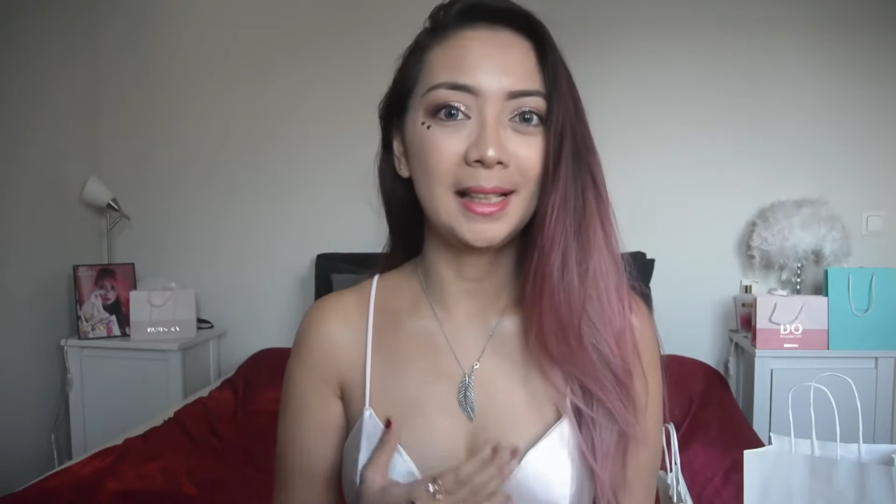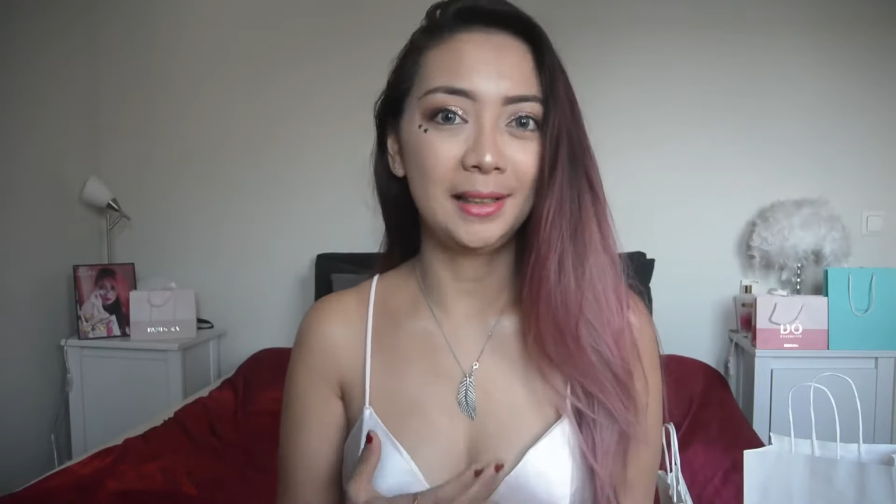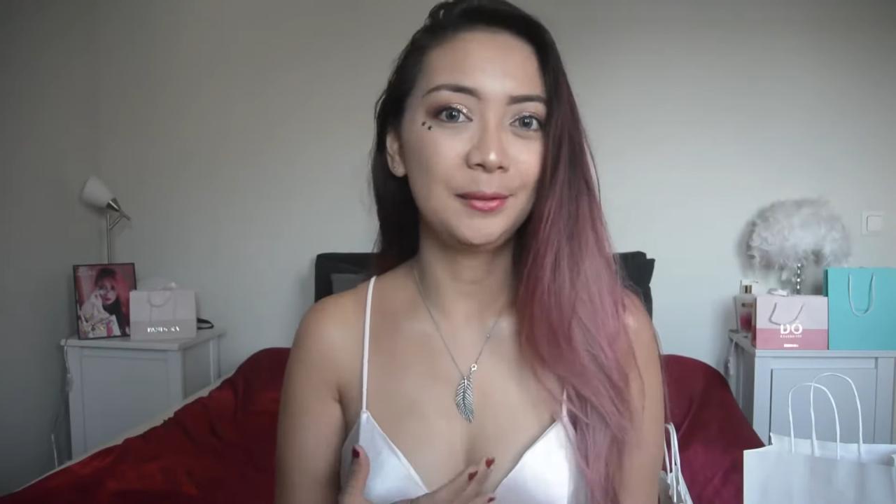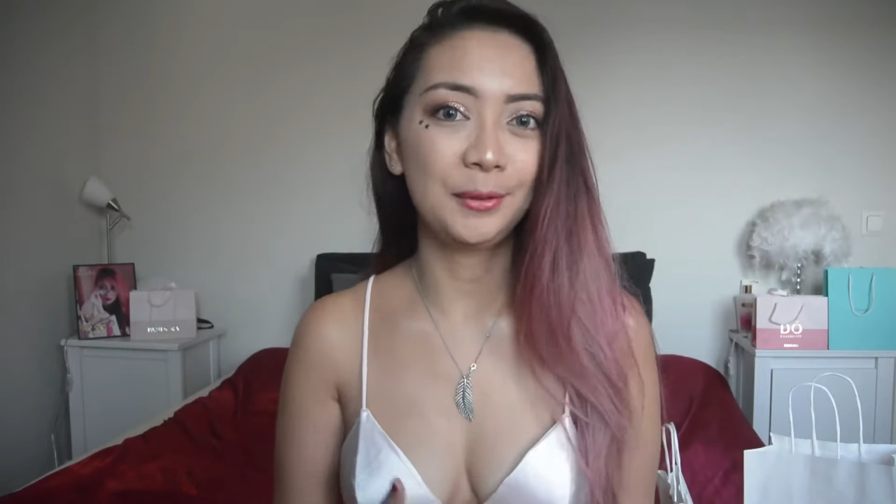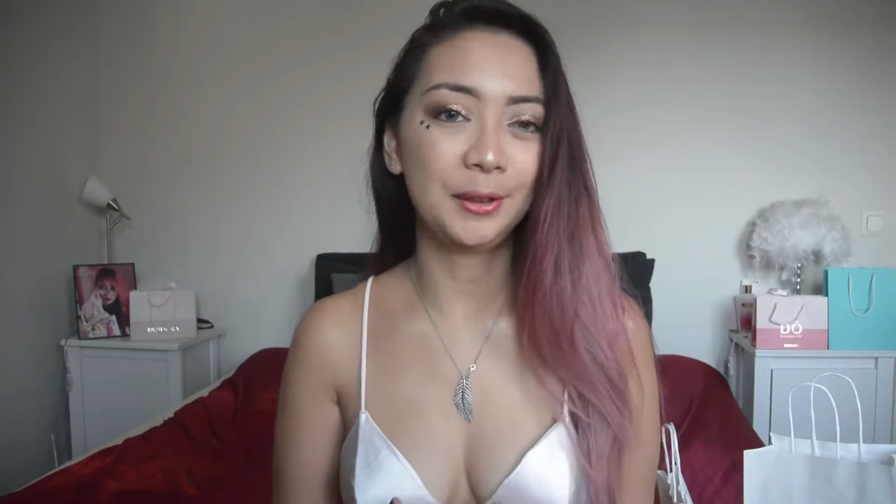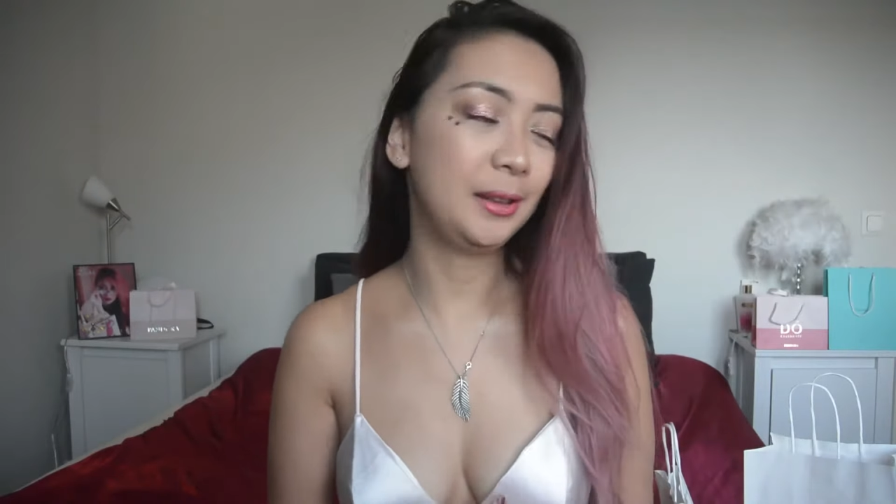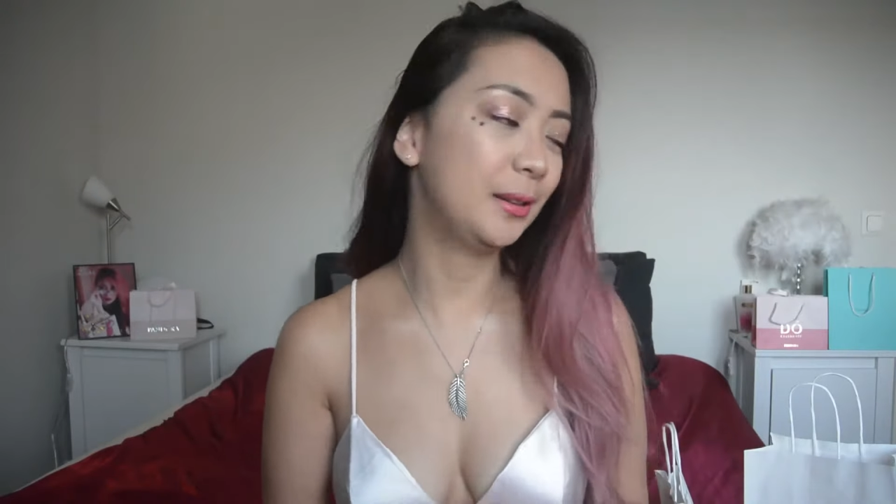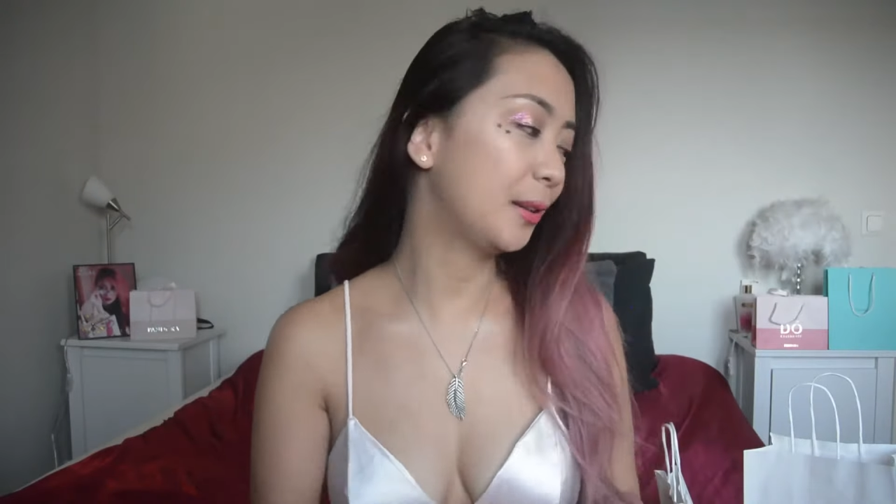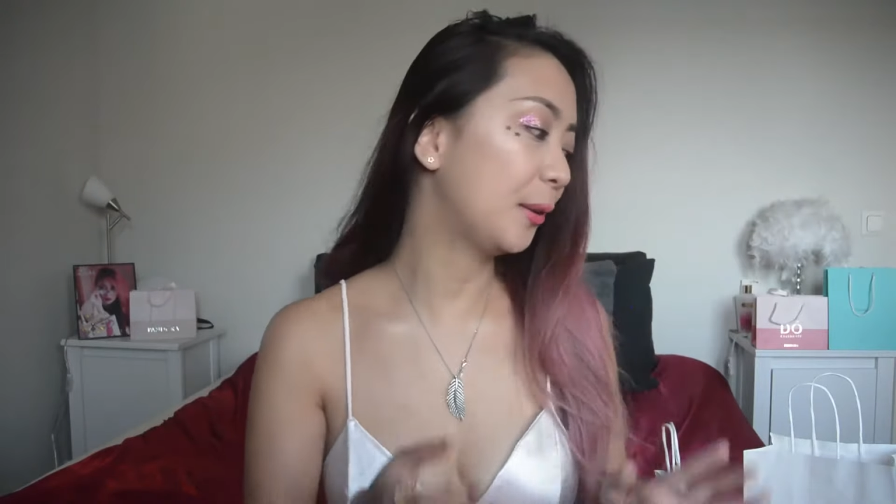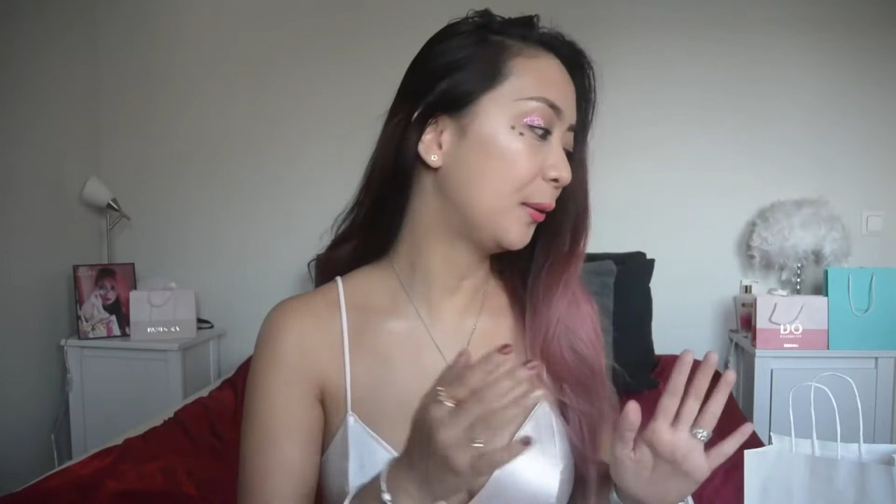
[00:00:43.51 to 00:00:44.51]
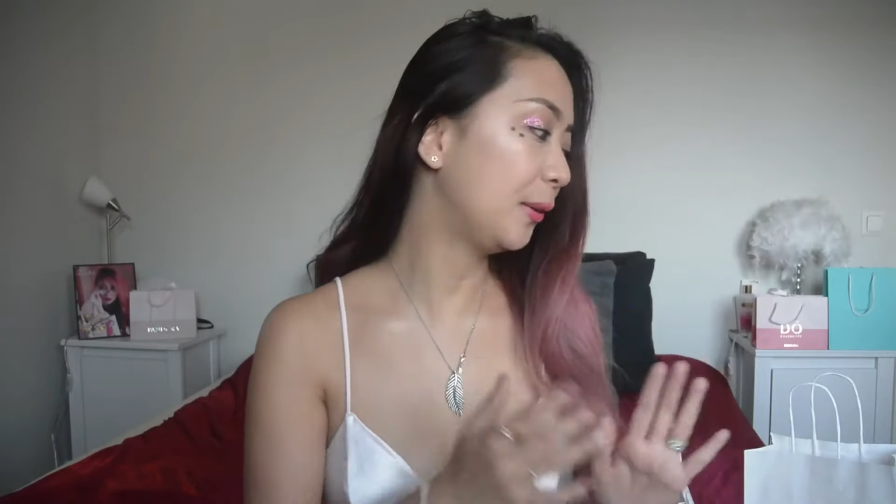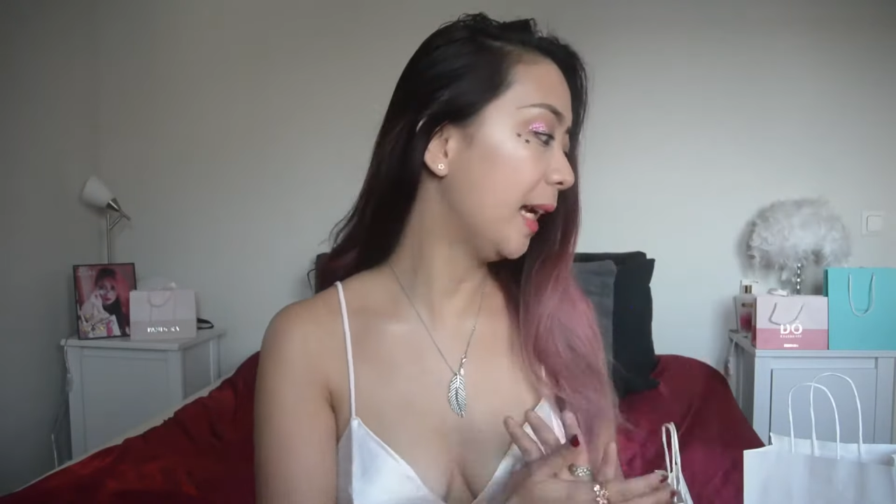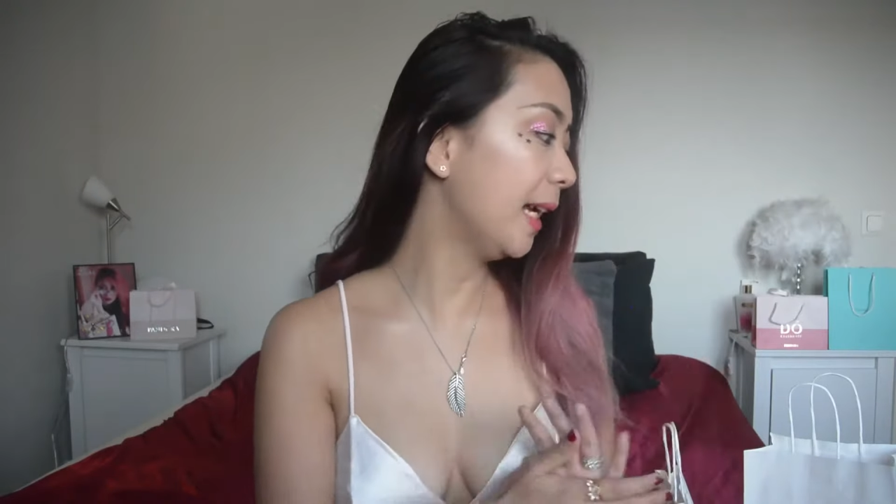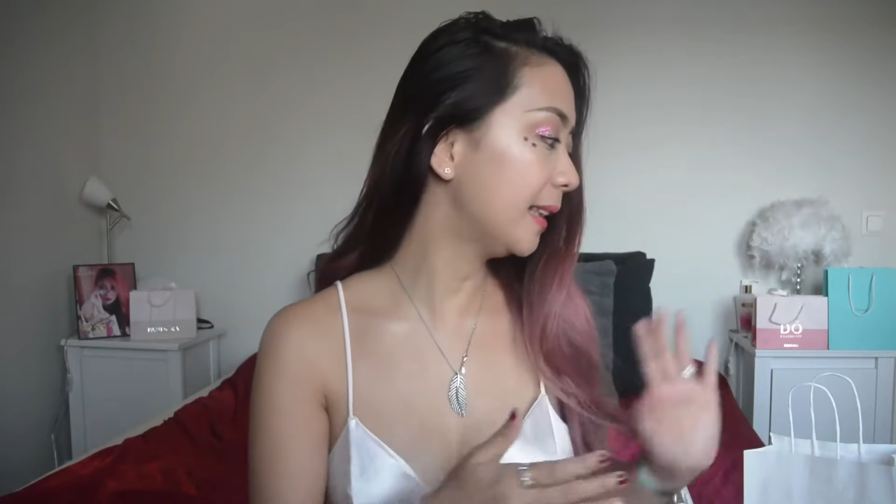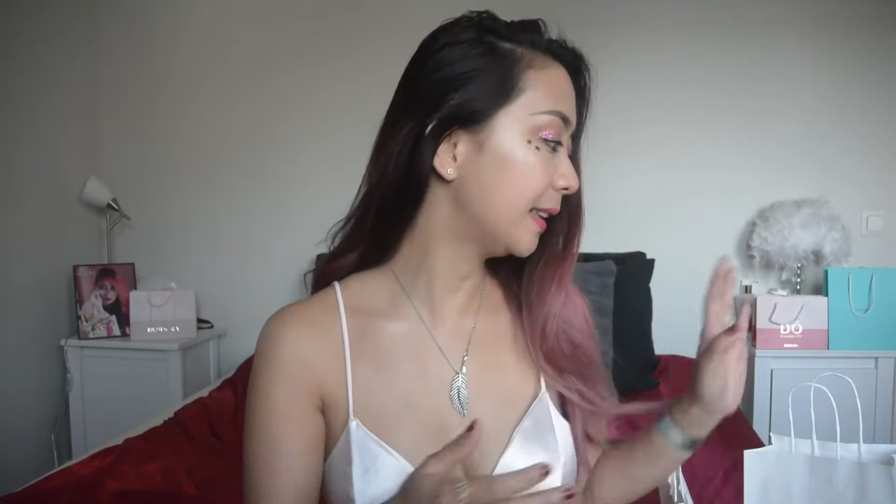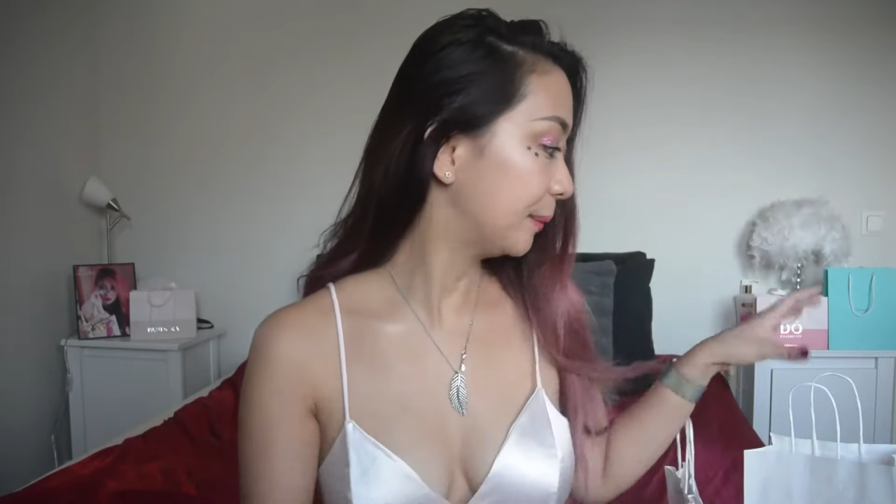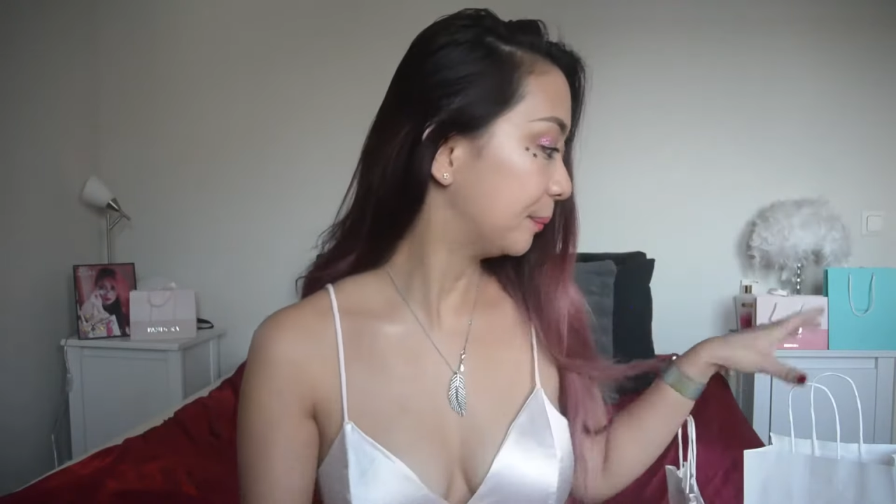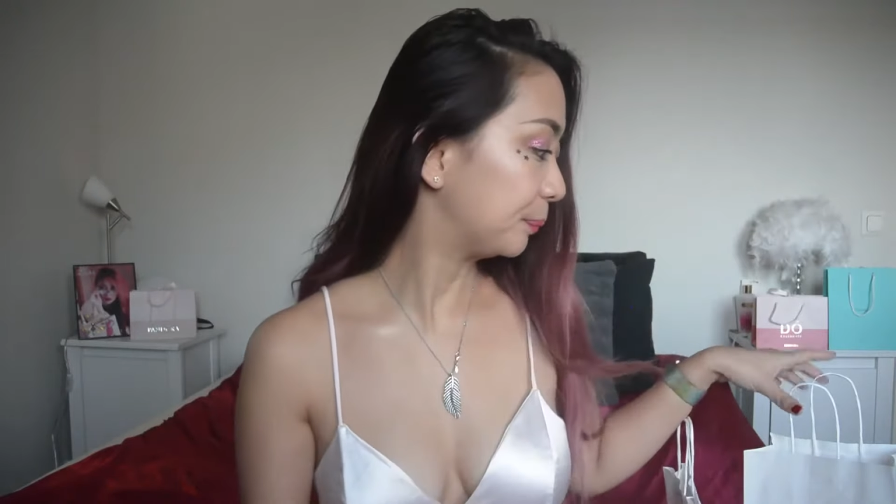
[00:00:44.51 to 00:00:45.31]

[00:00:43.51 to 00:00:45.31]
I give for you. So, yes,